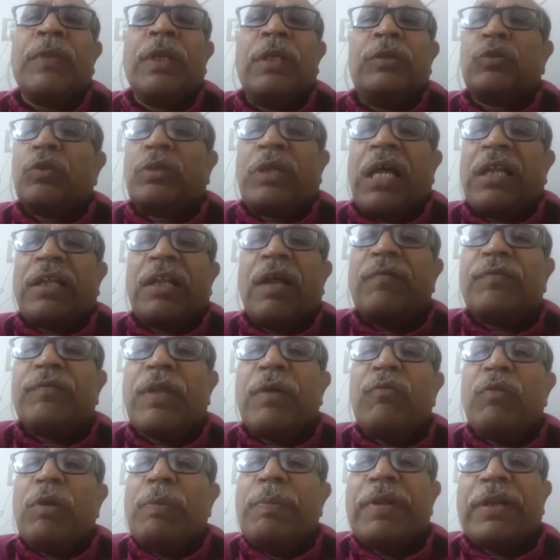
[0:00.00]
So none of
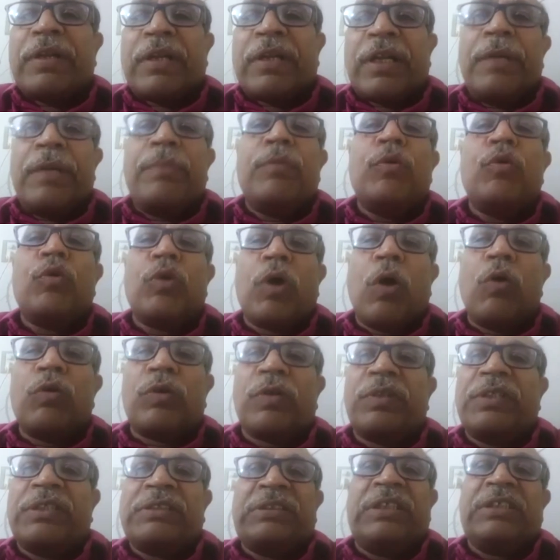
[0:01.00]
them will be removed out
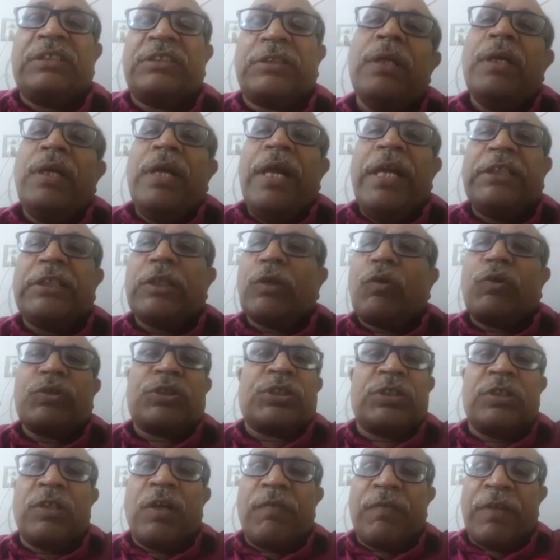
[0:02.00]
of the system. It's a
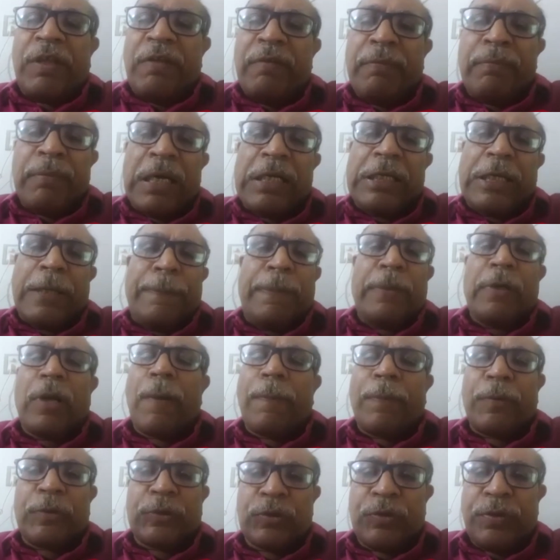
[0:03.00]
question of giving multiple
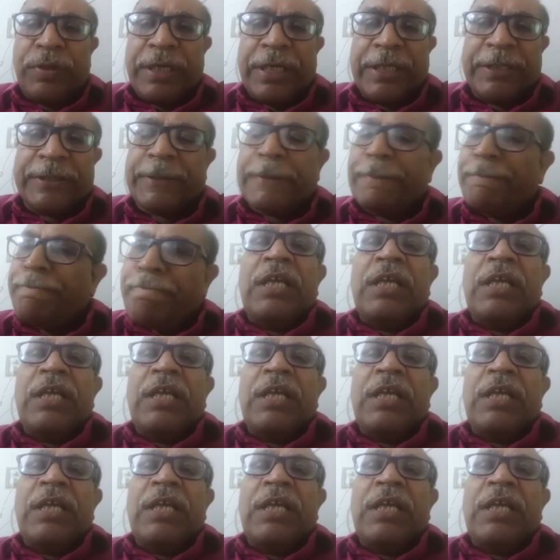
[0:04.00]
opportunities.